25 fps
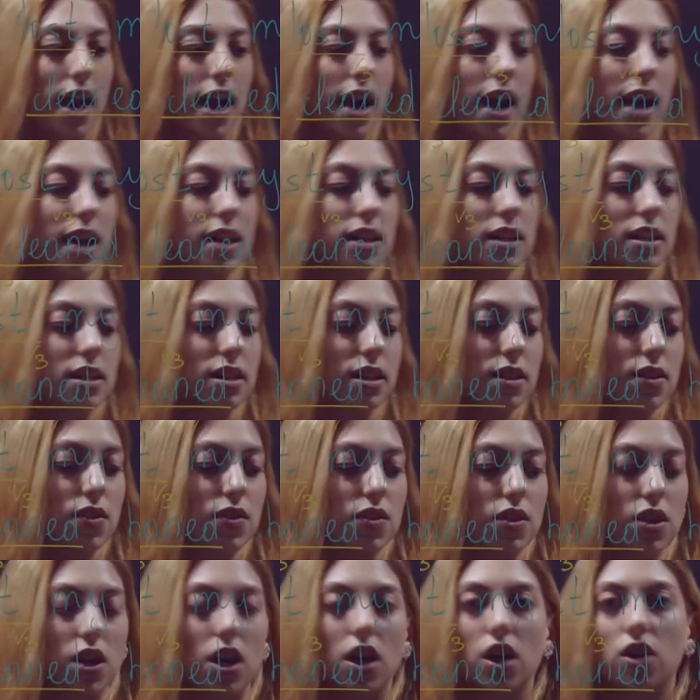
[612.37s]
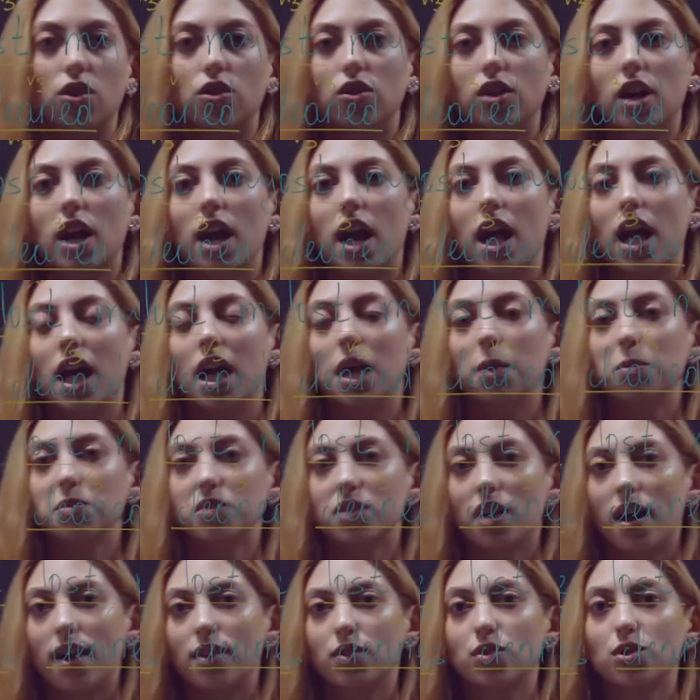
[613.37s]
And this year helps
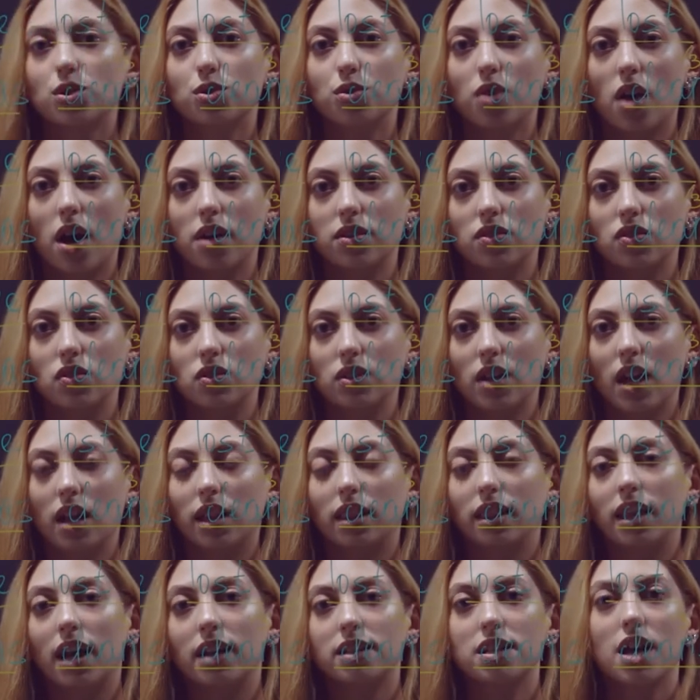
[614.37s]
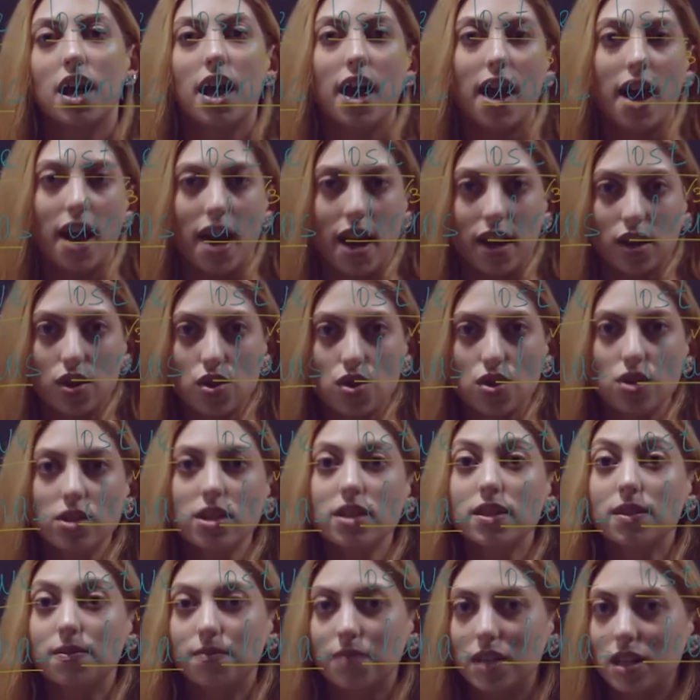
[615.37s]
us to understand that action
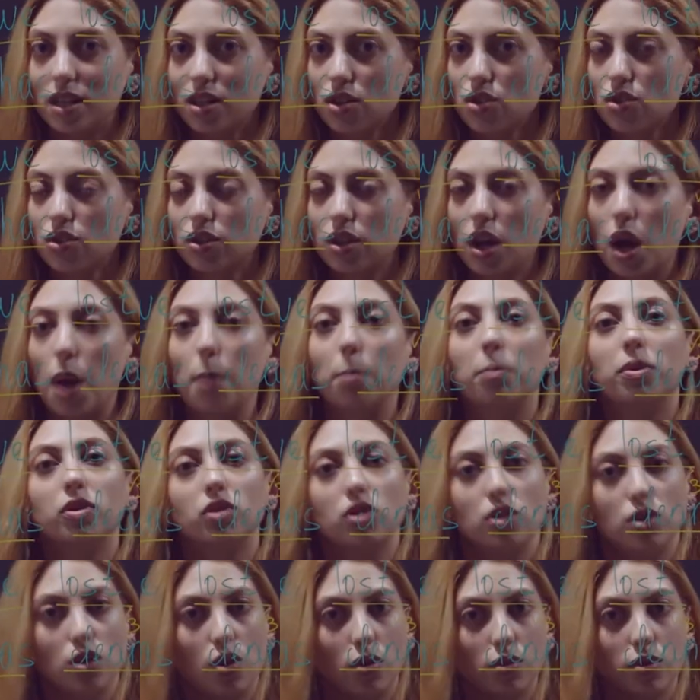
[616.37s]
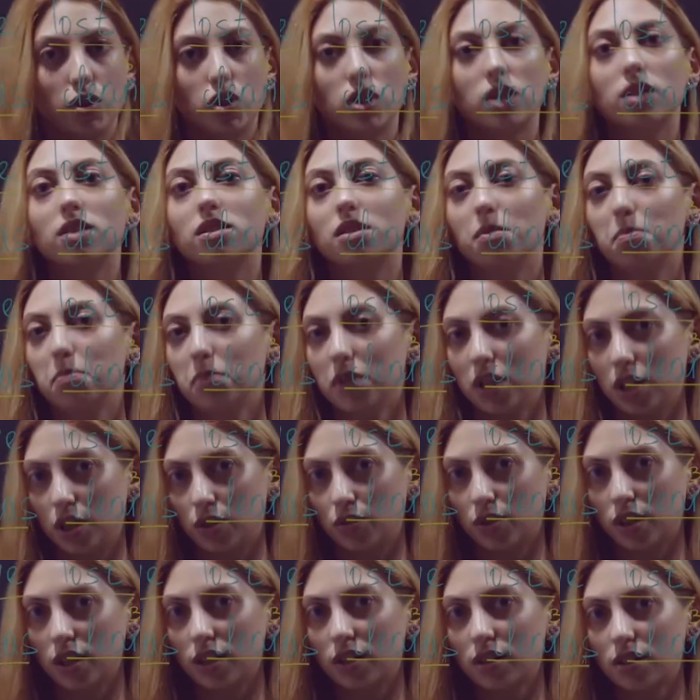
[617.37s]
is finished, but not the
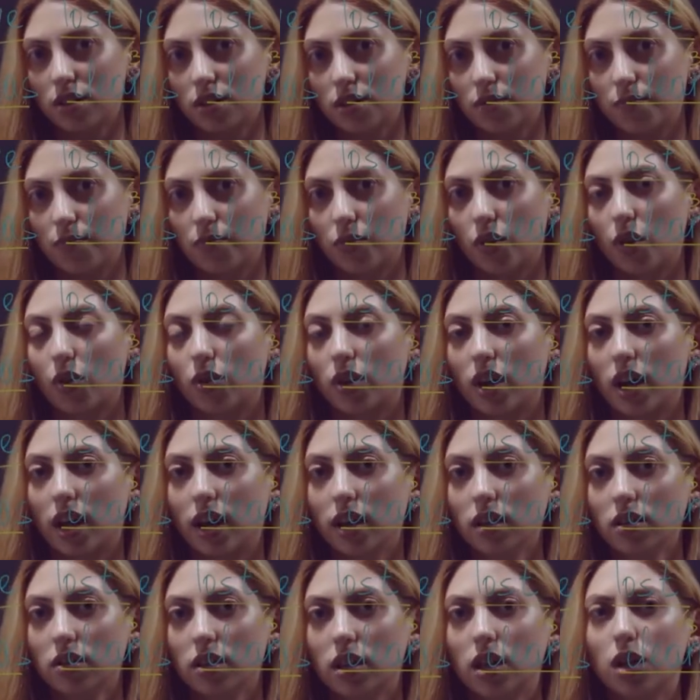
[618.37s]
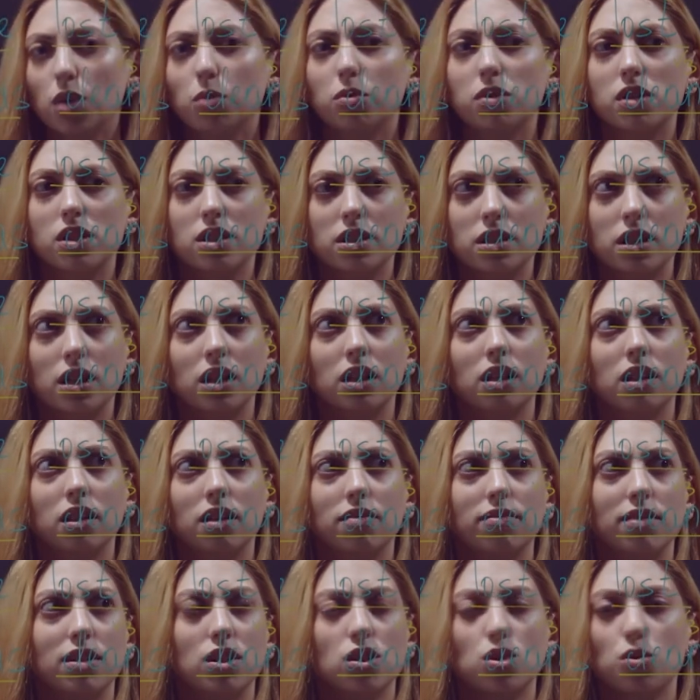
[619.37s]
period, okay? We still
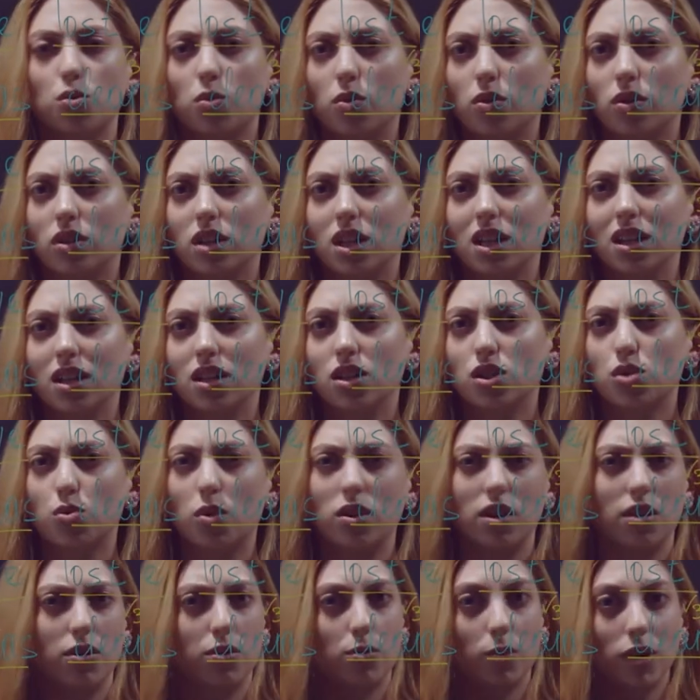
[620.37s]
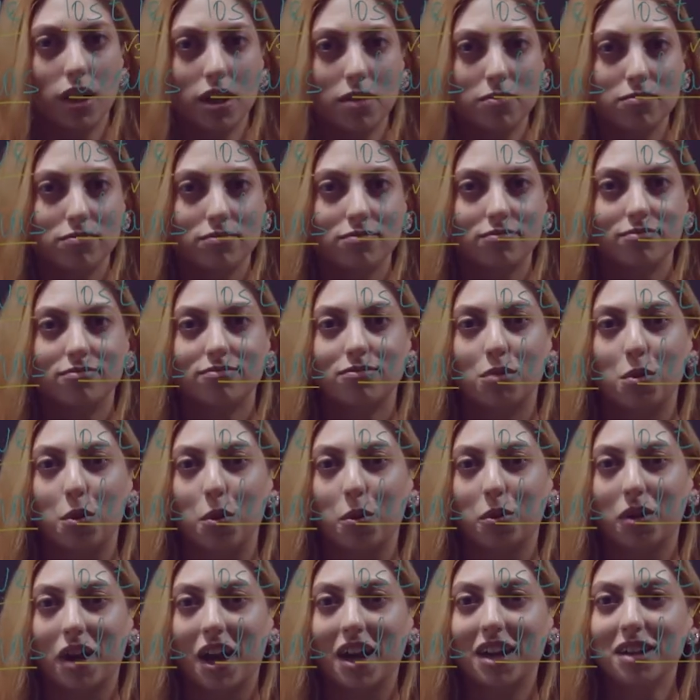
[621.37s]
live in 2023,
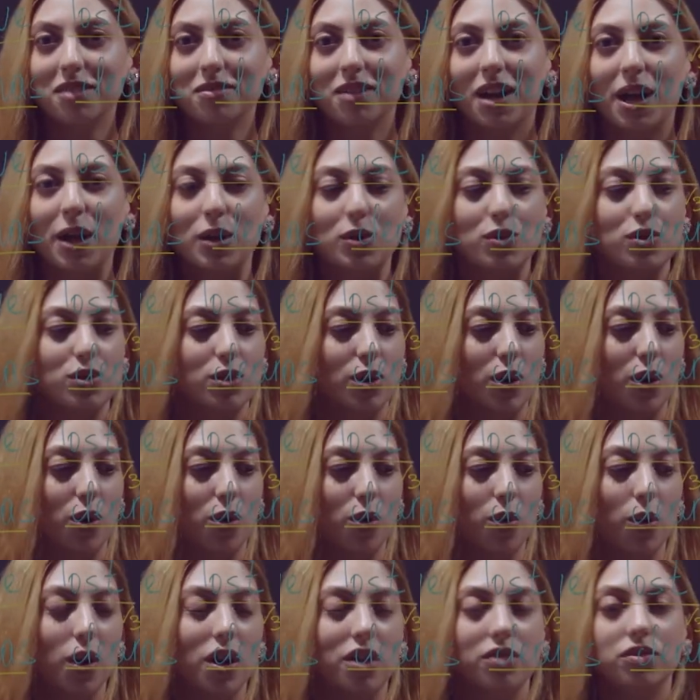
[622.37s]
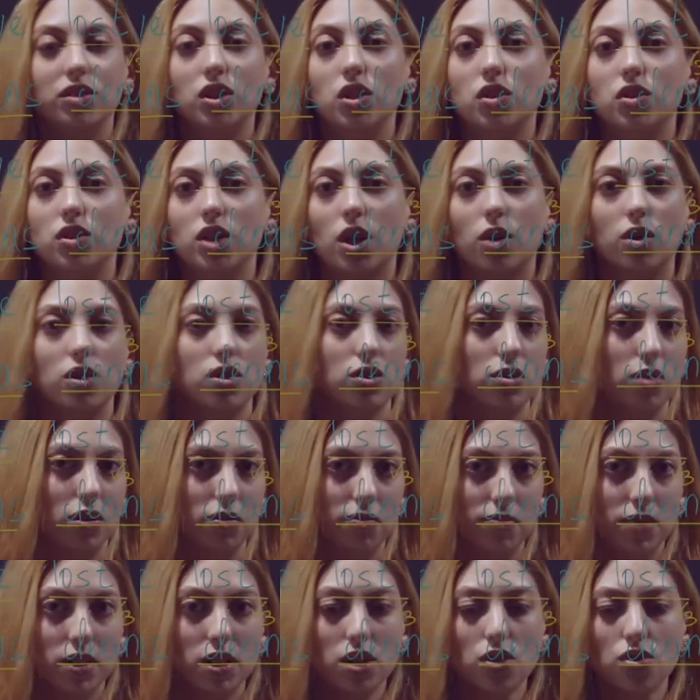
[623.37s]
okay? So this year is not
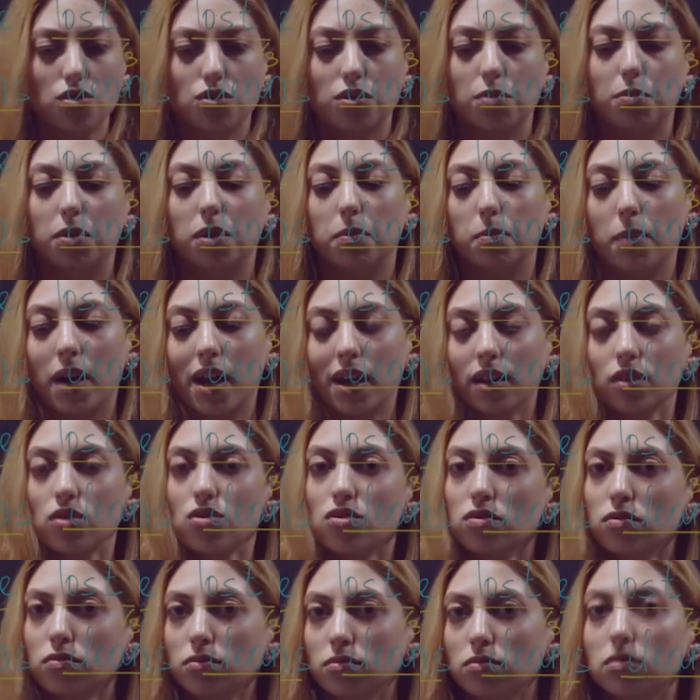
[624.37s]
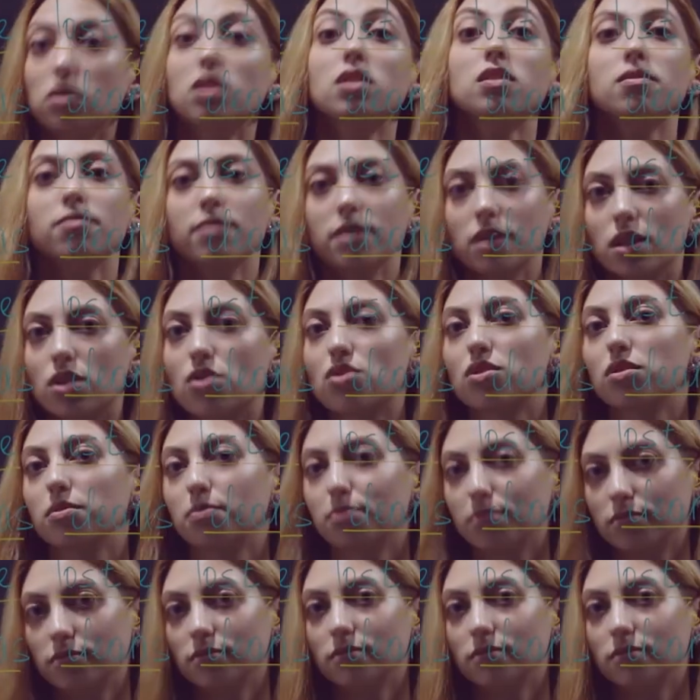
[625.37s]
finished, but my action is finished.